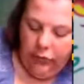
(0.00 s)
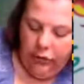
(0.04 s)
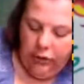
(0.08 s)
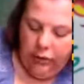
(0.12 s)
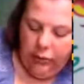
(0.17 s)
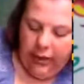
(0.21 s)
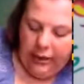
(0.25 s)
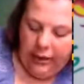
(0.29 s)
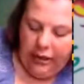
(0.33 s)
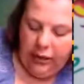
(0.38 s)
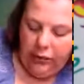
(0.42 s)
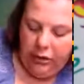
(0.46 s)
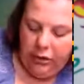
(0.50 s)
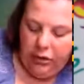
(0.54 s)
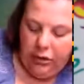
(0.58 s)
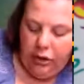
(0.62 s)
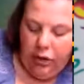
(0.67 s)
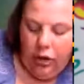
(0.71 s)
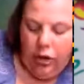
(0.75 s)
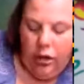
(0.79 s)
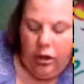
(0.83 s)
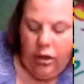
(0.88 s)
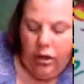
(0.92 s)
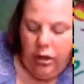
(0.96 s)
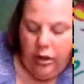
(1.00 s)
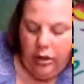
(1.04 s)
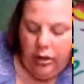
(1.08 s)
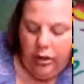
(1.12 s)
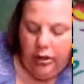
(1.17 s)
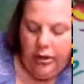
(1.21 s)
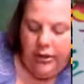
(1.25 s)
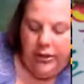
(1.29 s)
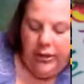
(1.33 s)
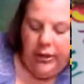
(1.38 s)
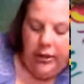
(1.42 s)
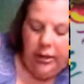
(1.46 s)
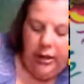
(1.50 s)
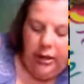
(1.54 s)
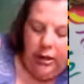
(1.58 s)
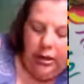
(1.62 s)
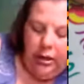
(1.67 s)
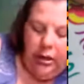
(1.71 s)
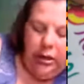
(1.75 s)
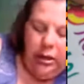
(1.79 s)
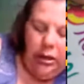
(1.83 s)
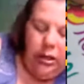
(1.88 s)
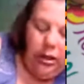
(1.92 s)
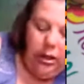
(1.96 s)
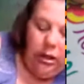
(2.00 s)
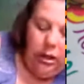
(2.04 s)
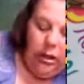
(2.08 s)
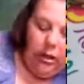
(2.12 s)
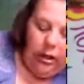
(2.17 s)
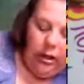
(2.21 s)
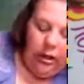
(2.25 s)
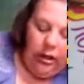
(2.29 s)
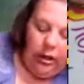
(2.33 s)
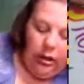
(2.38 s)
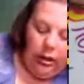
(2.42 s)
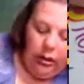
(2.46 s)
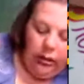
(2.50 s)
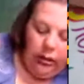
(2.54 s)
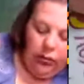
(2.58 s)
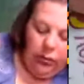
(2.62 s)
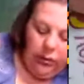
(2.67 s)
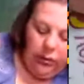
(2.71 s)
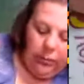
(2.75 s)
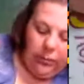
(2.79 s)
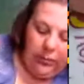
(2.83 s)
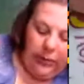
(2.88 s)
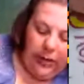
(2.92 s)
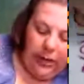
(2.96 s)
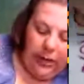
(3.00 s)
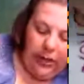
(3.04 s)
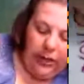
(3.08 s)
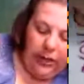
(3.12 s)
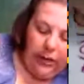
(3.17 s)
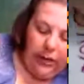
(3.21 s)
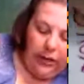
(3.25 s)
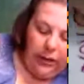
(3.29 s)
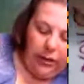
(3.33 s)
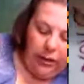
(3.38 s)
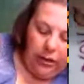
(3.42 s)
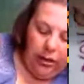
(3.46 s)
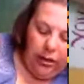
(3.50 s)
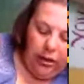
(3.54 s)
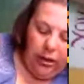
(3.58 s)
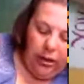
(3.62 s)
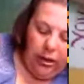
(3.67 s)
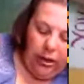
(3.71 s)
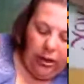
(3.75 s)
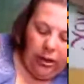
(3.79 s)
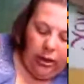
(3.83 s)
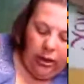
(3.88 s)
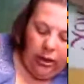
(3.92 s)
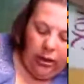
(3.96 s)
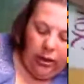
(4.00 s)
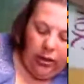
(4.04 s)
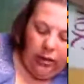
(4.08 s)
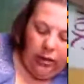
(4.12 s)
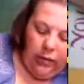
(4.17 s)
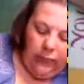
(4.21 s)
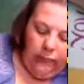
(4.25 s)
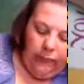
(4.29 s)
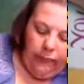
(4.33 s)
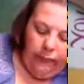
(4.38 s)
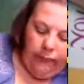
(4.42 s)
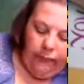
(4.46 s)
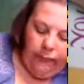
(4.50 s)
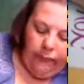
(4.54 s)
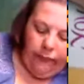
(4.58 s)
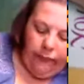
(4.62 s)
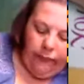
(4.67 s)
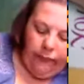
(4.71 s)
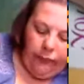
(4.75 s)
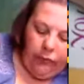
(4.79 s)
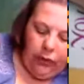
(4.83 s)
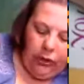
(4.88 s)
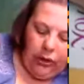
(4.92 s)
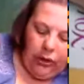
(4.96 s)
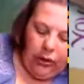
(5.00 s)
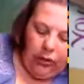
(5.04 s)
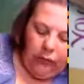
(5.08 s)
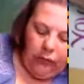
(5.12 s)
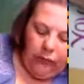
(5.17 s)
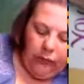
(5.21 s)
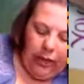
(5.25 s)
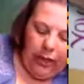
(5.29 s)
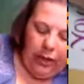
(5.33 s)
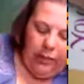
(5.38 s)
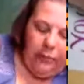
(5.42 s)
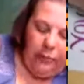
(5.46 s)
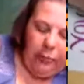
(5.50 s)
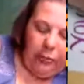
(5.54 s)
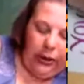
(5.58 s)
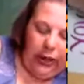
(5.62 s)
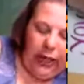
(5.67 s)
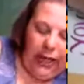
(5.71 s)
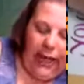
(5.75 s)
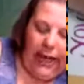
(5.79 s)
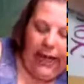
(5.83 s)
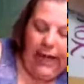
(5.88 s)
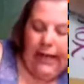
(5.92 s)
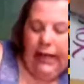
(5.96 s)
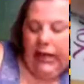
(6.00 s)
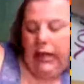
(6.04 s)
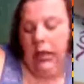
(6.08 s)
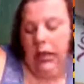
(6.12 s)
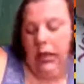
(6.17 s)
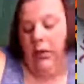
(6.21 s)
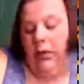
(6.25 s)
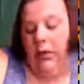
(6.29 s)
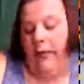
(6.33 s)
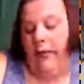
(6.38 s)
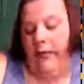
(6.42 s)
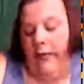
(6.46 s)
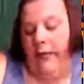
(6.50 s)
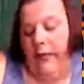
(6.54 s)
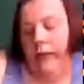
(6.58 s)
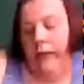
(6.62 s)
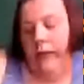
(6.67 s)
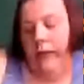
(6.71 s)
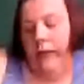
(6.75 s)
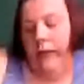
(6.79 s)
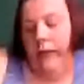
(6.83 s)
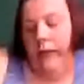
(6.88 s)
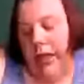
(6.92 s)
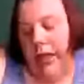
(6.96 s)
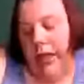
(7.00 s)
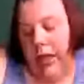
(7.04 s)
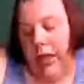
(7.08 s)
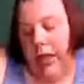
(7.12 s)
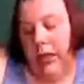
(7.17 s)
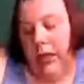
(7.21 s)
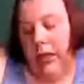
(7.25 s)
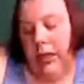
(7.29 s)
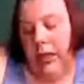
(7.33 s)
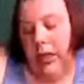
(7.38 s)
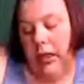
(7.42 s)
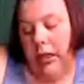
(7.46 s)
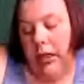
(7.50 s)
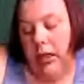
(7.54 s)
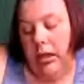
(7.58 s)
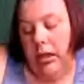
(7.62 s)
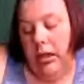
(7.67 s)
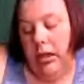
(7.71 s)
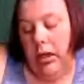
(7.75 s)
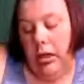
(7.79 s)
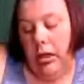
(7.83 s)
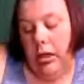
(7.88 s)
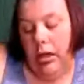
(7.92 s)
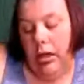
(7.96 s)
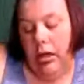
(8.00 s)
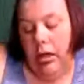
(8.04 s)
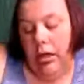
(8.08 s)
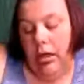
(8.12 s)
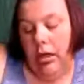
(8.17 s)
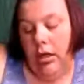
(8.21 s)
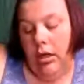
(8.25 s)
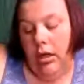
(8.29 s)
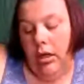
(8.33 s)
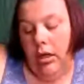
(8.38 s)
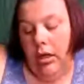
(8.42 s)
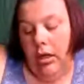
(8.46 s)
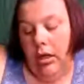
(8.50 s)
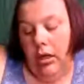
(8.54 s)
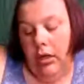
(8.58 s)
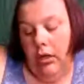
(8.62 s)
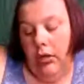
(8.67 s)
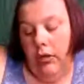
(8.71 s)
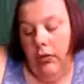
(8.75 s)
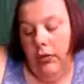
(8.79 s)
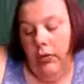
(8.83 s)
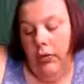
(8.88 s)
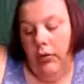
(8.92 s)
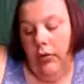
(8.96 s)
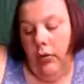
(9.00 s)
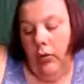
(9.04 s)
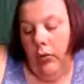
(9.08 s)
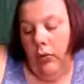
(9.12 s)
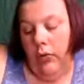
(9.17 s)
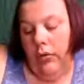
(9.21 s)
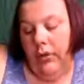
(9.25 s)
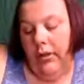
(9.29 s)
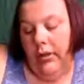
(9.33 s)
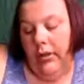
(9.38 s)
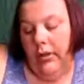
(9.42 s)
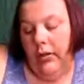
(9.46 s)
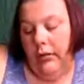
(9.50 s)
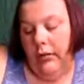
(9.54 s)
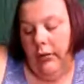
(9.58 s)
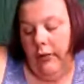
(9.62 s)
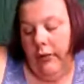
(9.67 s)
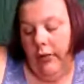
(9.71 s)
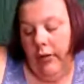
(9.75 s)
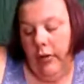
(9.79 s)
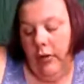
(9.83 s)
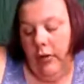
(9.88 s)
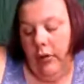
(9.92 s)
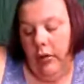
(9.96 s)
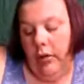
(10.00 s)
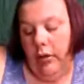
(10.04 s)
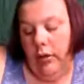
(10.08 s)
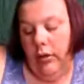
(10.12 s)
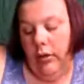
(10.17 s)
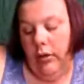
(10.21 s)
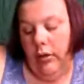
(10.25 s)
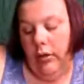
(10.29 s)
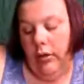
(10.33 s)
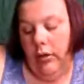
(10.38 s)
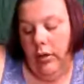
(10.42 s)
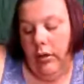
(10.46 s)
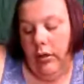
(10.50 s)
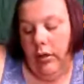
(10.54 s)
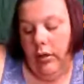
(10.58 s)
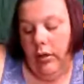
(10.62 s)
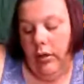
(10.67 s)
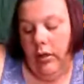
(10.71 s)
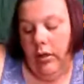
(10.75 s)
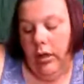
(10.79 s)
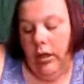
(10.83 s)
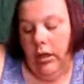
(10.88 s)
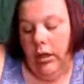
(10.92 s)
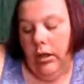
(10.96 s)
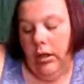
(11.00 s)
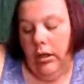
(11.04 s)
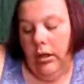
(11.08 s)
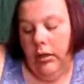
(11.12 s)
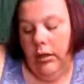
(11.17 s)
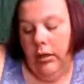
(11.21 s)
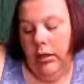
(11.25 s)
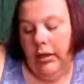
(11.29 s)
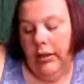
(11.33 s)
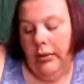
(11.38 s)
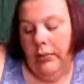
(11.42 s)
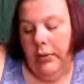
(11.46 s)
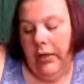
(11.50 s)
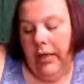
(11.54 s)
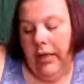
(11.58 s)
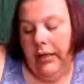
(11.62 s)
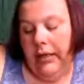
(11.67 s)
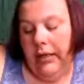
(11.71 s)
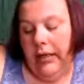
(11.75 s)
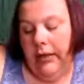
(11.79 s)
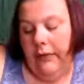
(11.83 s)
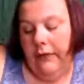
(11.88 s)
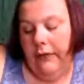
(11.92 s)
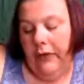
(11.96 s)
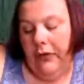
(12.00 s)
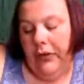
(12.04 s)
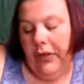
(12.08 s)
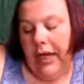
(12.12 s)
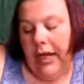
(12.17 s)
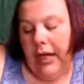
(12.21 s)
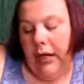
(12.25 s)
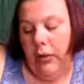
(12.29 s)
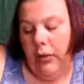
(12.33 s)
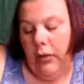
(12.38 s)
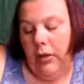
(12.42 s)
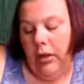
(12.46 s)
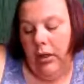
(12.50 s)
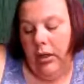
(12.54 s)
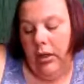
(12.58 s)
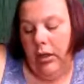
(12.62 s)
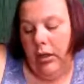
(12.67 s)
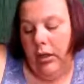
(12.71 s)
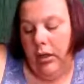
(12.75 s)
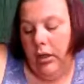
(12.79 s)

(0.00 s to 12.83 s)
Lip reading: So we had the yellow stars, and then, of course, we had, um, red and black for things, and gold and silver because we had the Eiffel Tower.